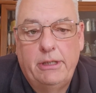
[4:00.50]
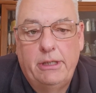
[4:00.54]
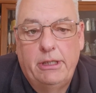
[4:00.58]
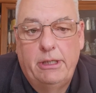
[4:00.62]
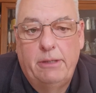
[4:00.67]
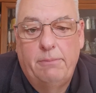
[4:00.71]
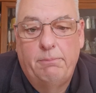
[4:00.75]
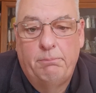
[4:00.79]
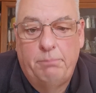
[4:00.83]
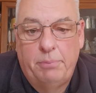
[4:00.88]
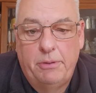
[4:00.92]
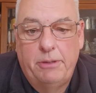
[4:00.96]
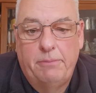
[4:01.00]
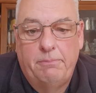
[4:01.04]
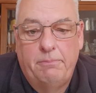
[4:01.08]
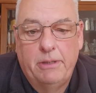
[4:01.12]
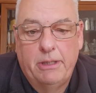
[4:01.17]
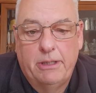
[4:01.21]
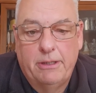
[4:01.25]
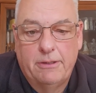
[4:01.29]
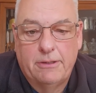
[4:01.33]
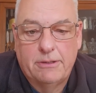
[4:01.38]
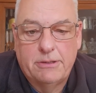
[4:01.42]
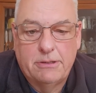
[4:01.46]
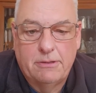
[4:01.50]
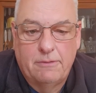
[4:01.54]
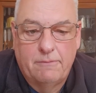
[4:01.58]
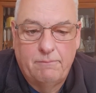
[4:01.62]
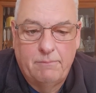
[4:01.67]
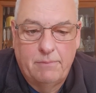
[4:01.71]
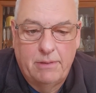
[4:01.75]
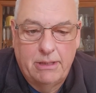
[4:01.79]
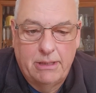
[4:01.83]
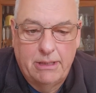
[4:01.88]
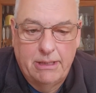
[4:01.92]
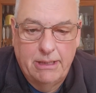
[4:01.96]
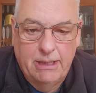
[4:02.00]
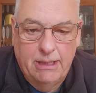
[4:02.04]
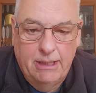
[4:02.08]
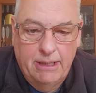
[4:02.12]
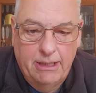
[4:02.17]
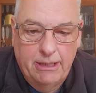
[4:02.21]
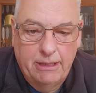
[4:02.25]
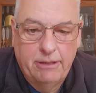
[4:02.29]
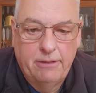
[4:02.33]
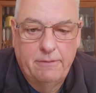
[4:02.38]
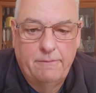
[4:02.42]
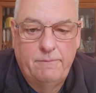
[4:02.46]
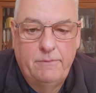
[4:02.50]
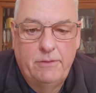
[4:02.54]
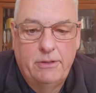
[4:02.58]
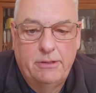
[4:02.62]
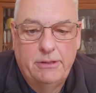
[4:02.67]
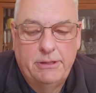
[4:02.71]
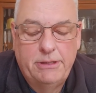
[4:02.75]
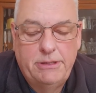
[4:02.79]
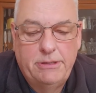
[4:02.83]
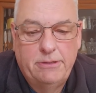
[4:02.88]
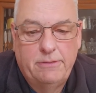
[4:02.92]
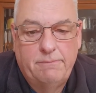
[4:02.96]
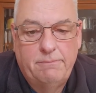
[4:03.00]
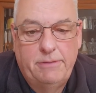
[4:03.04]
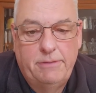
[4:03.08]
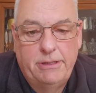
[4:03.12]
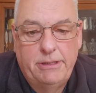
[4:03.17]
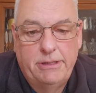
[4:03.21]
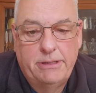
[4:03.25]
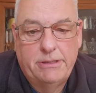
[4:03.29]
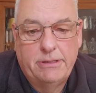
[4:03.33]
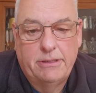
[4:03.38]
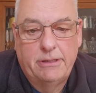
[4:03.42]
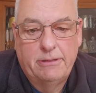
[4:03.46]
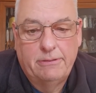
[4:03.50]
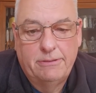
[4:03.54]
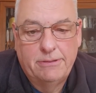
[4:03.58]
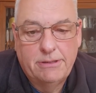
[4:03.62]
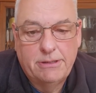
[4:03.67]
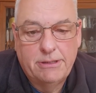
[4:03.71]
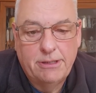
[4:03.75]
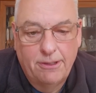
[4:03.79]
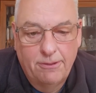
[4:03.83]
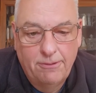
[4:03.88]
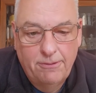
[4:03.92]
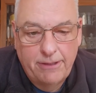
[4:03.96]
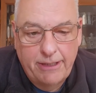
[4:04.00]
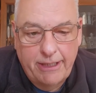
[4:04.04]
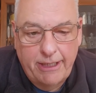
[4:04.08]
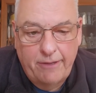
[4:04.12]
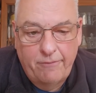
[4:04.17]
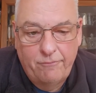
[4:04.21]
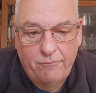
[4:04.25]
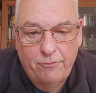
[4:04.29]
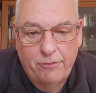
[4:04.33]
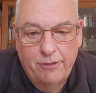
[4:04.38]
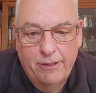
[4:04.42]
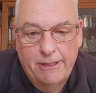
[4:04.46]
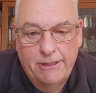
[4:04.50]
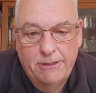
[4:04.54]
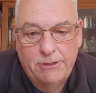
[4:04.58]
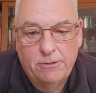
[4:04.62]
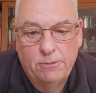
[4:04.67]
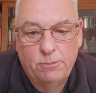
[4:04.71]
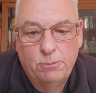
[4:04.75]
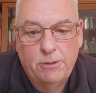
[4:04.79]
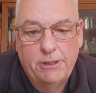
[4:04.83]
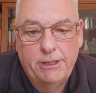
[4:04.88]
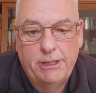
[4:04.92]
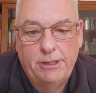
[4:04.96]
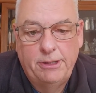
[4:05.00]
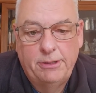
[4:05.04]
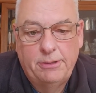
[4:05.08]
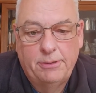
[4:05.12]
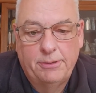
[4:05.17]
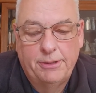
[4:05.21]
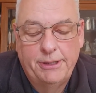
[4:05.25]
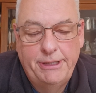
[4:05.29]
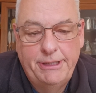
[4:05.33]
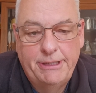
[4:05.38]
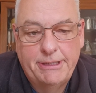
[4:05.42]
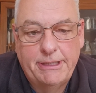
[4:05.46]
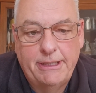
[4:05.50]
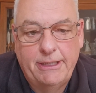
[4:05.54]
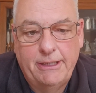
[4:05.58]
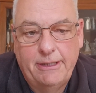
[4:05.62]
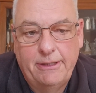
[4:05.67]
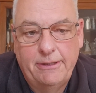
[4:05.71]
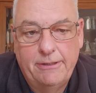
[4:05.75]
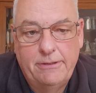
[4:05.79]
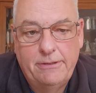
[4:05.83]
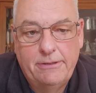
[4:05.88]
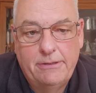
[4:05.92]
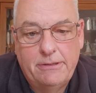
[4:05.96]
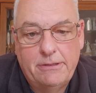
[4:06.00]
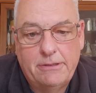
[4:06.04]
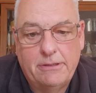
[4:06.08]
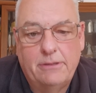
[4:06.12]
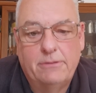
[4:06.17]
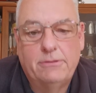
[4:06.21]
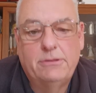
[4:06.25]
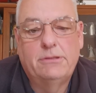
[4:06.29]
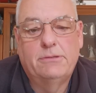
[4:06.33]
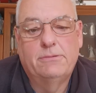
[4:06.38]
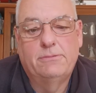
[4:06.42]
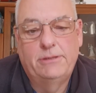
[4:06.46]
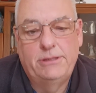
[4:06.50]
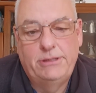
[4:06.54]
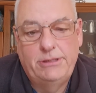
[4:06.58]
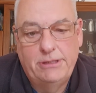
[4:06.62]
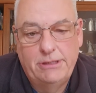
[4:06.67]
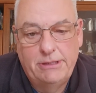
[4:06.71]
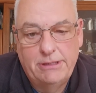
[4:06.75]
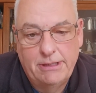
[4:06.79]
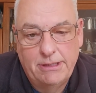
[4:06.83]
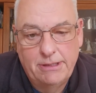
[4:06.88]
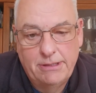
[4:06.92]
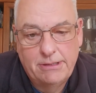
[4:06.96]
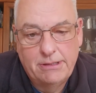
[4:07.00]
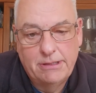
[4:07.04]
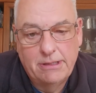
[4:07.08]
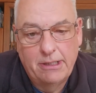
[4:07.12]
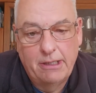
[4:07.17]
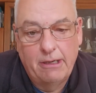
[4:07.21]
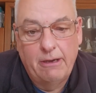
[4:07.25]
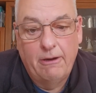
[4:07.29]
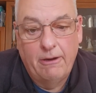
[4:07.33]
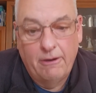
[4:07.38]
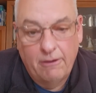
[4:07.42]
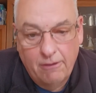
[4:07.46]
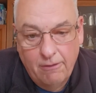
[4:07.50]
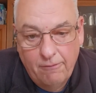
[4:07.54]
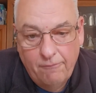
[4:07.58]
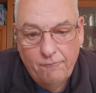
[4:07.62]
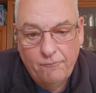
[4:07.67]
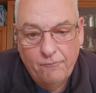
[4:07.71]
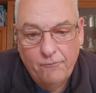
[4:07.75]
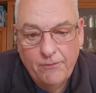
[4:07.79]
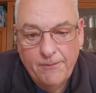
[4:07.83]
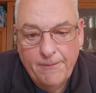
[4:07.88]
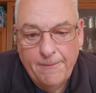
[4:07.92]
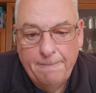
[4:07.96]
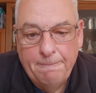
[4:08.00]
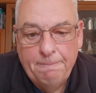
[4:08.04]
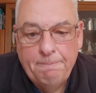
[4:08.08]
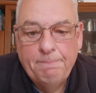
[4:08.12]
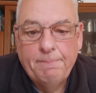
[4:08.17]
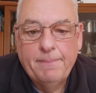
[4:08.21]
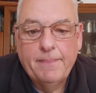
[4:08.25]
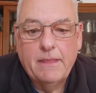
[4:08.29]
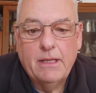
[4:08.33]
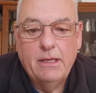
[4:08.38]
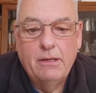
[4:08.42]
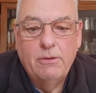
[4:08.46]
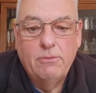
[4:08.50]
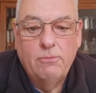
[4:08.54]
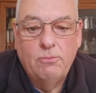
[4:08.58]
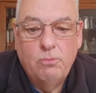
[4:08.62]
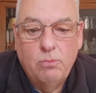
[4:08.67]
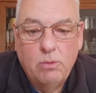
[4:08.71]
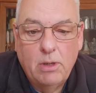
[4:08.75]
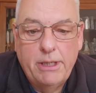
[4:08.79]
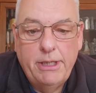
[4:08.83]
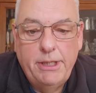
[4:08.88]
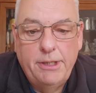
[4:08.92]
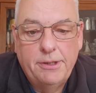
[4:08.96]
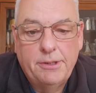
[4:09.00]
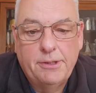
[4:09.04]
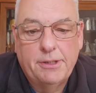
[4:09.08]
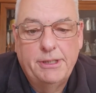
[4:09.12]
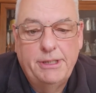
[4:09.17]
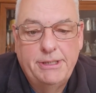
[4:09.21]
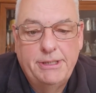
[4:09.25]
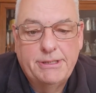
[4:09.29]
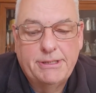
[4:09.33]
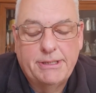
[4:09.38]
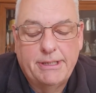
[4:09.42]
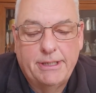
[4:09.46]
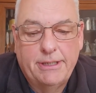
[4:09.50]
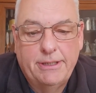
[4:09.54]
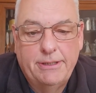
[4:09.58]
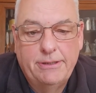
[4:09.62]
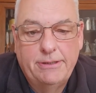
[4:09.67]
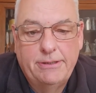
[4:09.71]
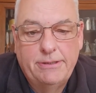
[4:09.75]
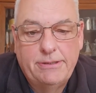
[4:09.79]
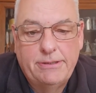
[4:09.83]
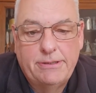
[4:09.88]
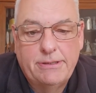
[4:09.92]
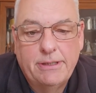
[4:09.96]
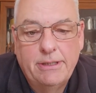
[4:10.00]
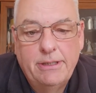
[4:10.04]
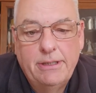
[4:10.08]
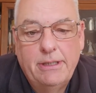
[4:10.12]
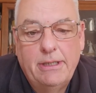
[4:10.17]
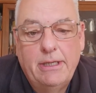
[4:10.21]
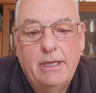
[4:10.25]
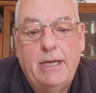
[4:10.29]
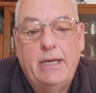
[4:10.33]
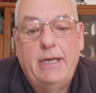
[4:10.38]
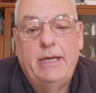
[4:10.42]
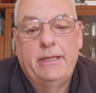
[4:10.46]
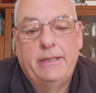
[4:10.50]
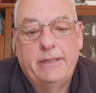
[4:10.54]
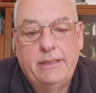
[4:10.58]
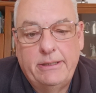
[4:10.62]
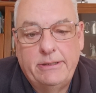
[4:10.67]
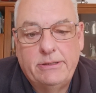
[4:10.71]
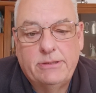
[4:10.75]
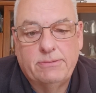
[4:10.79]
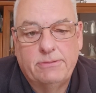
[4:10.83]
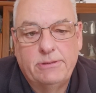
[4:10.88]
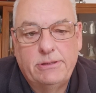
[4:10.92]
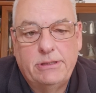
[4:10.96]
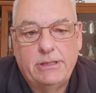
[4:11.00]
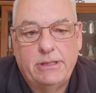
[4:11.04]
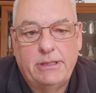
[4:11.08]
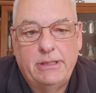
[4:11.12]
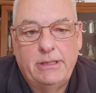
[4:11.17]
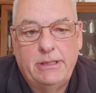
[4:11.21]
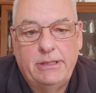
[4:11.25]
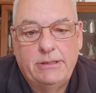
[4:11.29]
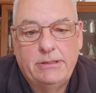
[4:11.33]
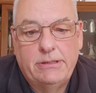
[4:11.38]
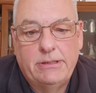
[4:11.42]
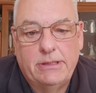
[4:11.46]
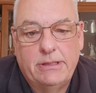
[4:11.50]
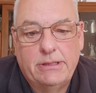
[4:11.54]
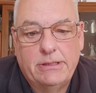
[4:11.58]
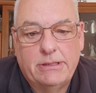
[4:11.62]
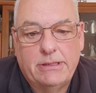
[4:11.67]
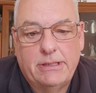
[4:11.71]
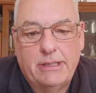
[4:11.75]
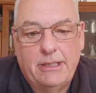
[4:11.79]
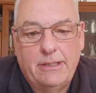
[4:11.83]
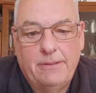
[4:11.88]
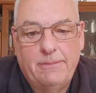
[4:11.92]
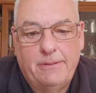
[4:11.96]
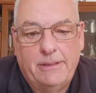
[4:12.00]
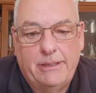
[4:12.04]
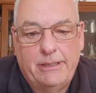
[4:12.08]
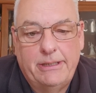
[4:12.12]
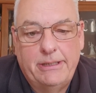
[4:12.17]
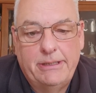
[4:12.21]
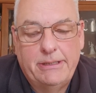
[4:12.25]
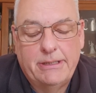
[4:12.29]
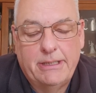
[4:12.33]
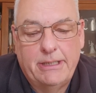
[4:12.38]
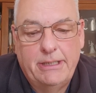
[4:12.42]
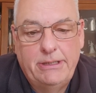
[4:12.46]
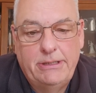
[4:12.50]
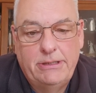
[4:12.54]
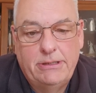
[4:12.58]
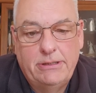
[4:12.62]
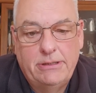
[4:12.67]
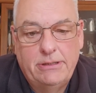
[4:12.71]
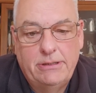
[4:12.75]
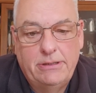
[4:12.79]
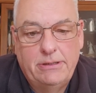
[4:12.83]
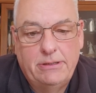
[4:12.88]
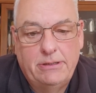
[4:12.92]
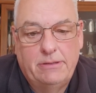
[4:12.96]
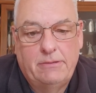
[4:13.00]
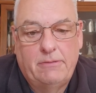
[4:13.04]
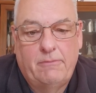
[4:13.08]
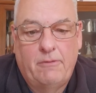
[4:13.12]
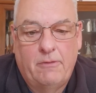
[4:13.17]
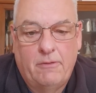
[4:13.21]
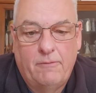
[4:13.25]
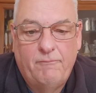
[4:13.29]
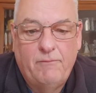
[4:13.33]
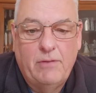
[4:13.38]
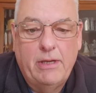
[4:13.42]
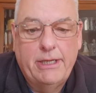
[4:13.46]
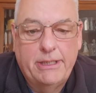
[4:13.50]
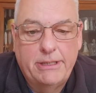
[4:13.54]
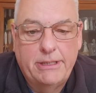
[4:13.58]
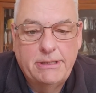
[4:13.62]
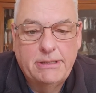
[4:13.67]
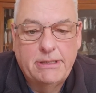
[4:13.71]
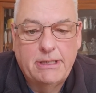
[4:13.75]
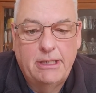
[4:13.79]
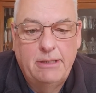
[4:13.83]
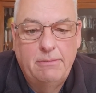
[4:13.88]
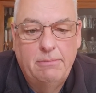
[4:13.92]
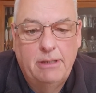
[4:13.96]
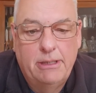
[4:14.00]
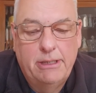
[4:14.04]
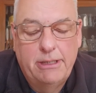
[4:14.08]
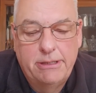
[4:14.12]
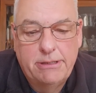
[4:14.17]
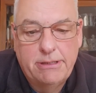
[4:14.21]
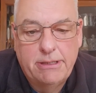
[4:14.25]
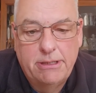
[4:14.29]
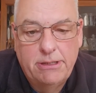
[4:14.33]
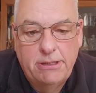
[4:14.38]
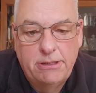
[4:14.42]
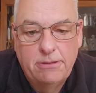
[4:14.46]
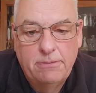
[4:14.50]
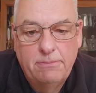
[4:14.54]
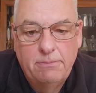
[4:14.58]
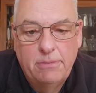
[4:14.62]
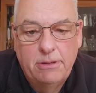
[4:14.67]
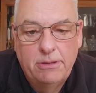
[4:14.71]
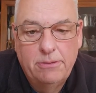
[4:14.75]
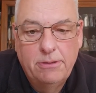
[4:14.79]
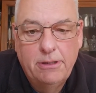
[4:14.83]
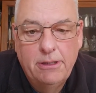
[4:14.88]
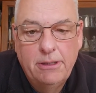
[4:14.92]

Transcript: But because of my lack of knowledge of this, and I was told after I should wait 3 seconds, so switch it into off, wait 3 seconds, and then switch it into the stabilization or flight stabilization mode,